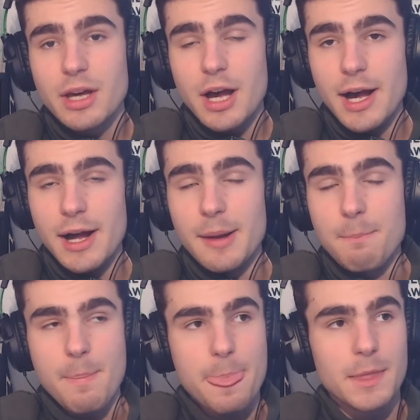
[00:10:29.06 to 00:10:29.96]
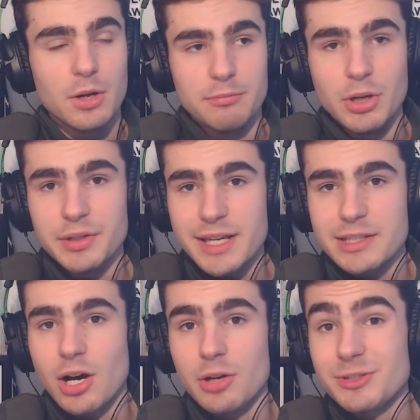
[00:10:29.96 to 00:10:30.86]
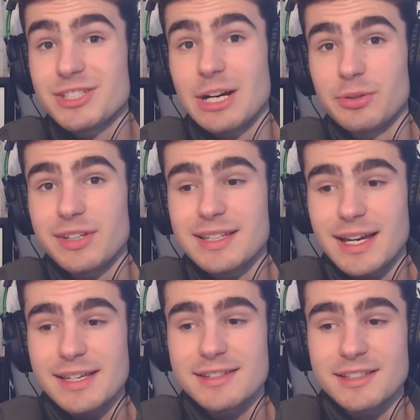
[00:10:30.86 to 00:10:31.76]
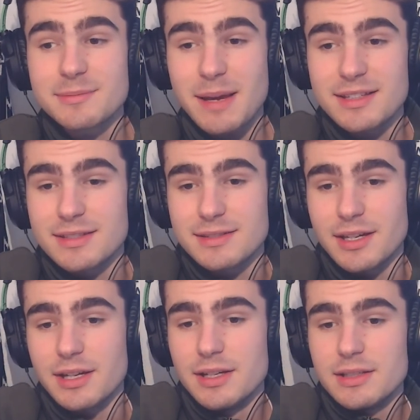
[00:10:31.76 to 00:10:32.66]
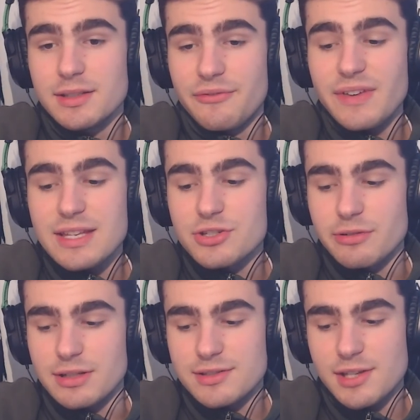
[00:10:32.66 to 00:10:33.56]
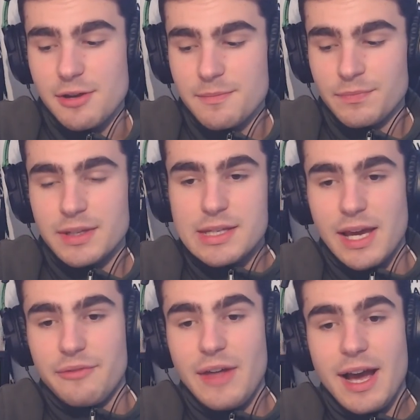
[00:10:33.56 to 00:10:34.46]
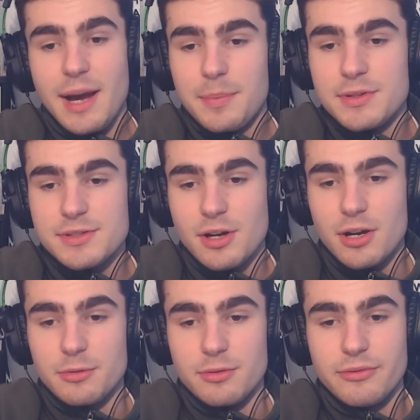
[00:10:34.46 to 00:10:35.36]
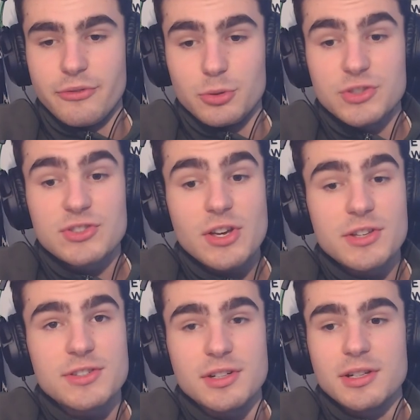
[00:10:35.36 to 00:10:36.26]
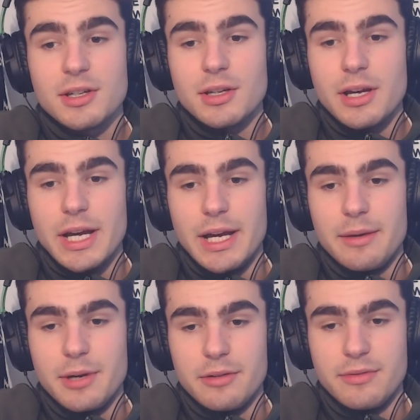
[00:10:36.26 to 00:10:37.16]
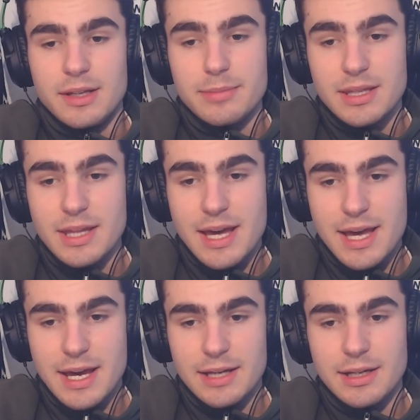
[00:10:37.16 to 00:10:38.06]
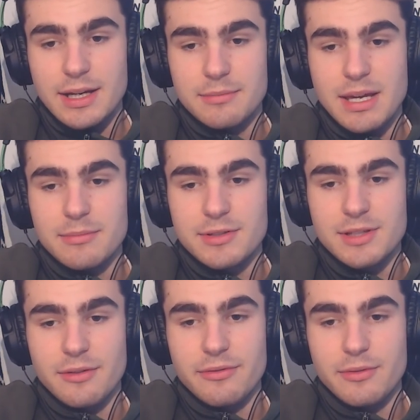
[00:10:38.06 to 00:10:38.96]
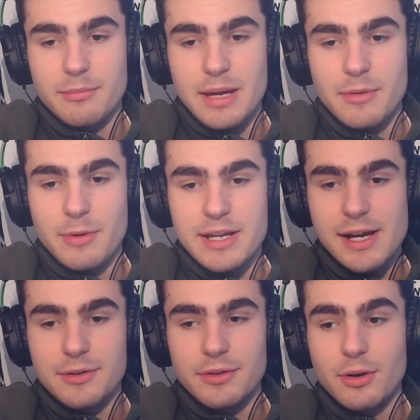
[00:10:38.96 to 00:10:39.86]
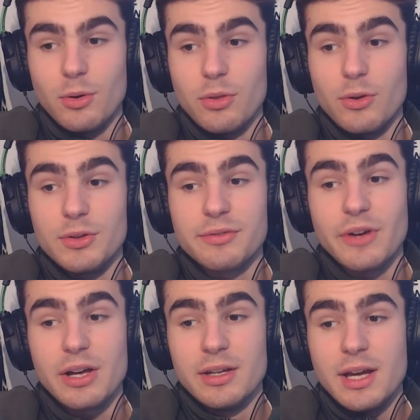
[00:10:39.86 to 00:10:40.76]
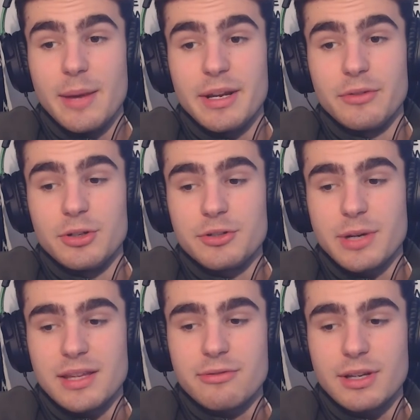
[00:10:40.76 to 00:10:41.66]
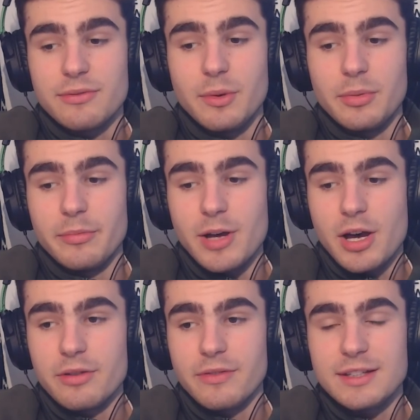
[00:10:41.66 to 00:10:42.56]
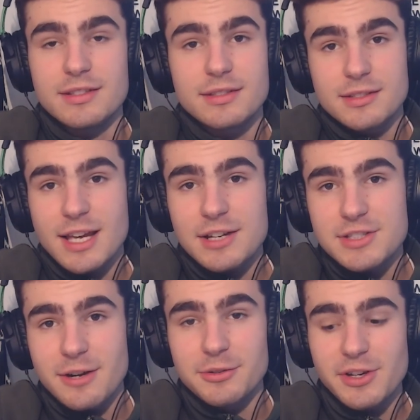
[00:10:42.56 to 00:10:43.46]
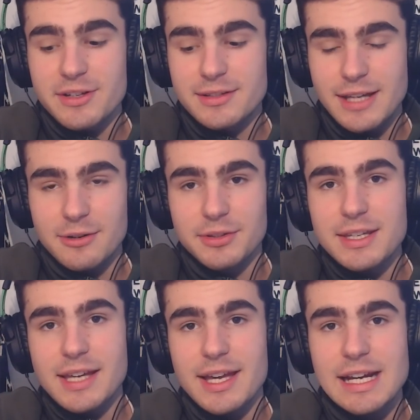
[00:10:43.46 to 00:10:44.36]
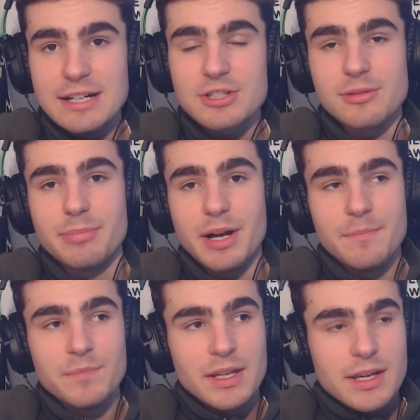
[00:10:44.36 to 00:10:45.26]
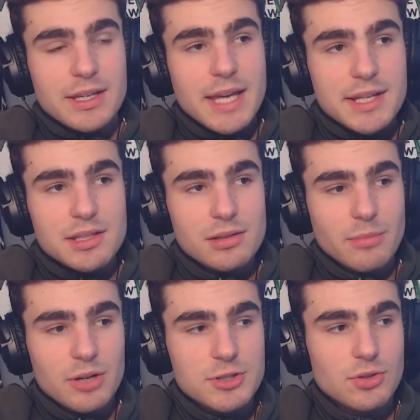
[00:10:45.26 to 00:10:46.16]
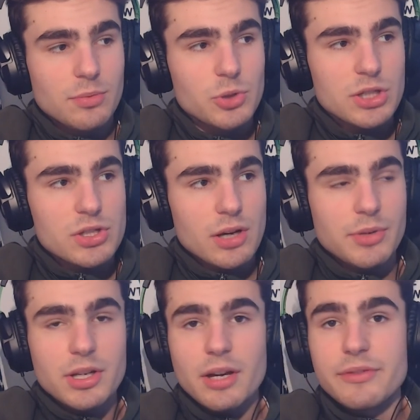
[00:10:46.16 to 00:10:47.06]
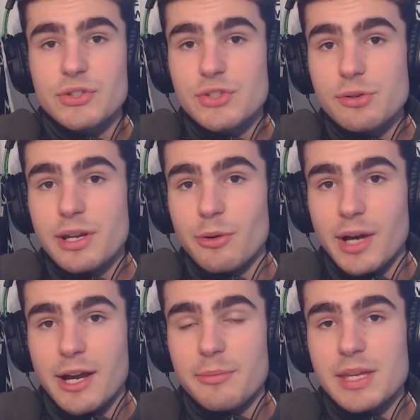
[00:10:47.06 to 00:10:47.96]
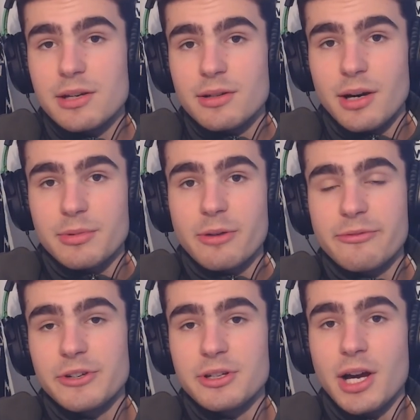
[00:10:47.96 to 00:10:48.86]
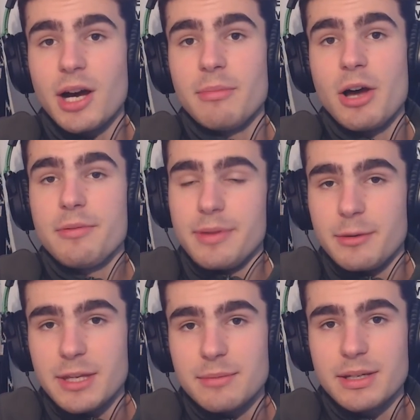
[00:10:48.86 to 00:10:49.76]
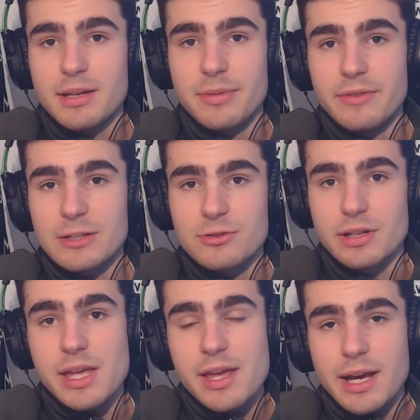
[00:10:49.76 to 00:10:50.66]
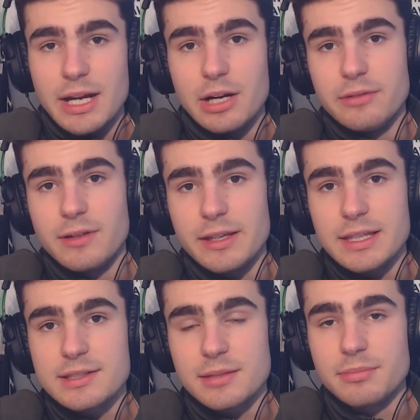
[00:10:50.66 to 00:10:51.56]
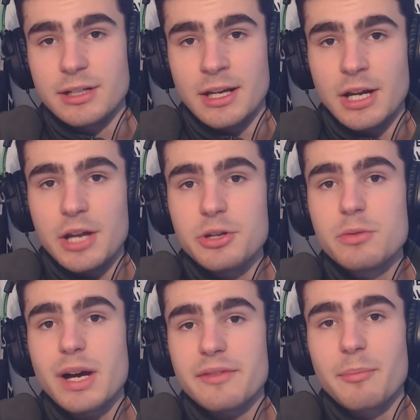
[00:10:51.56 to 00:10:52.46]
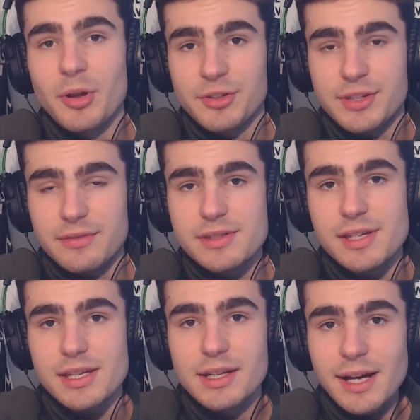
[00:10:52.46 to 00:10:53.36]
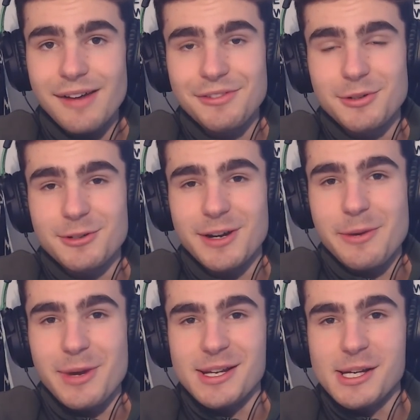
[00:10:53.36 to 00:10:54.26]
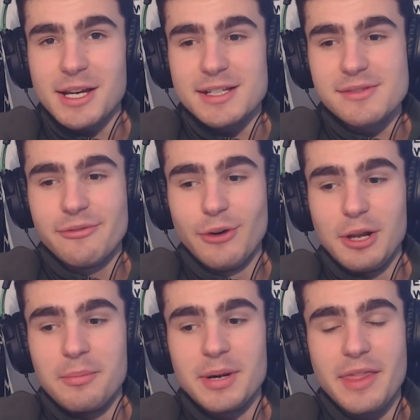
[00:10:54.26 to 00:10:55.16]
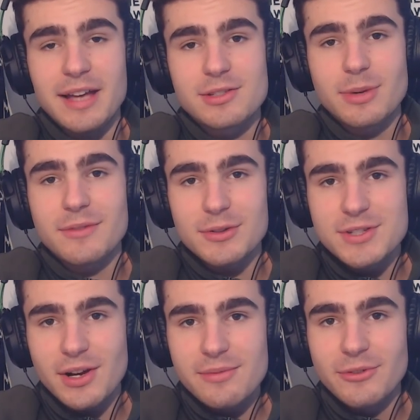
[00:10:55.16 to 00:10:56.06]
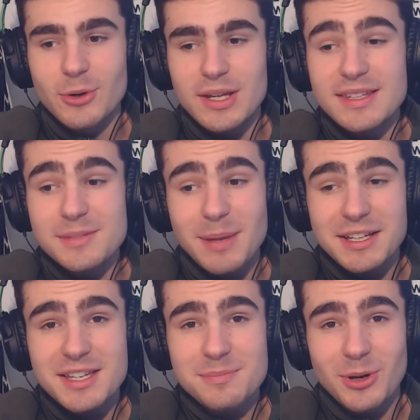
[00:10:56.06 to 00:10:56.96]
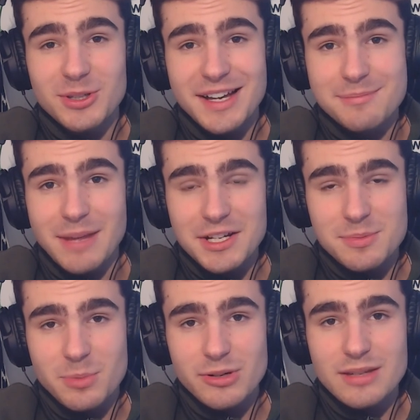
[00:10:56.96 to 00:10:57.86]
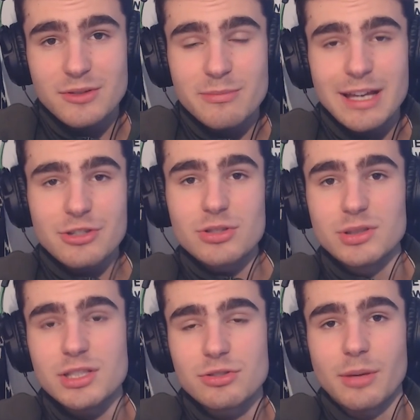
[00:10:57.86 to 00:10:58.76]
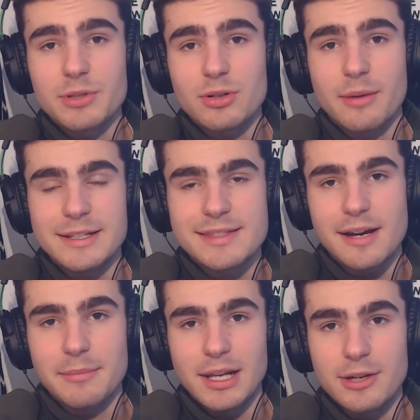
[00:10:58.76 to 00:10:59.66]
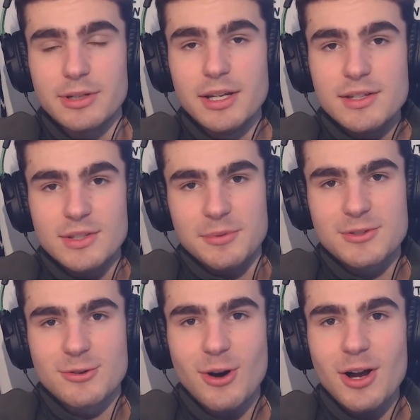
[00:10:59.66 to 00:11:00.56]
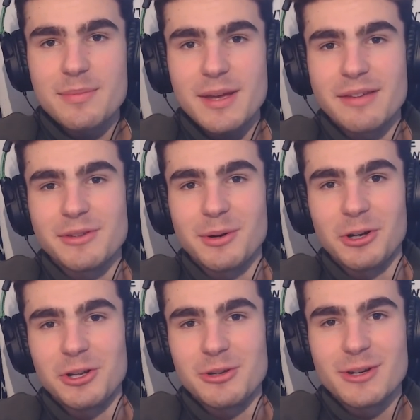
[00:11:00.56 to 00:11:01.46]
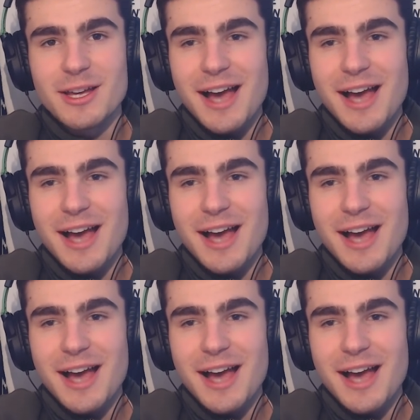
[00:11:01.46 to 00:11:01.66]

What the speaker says: on Monday night, which Daryl Dike is expected to feature in. So yeah, if that happens, I will for certain hopefully be there and make my way down to the Hawthorns for a bit of under-23s football, but hopefully catch Daryl Dike in action. But yeah, in terms of my score prediction, I'm going to go for 2-0 Albion. I'm confident. I'm hoping that we can pick up a victory, and hopefully this can bring a new wave of positivity after a great win against Fulham. But that's all we've got time for in this Baggies Podcast match preview. Make sure you drop your comments down below. Subscribe if you are new,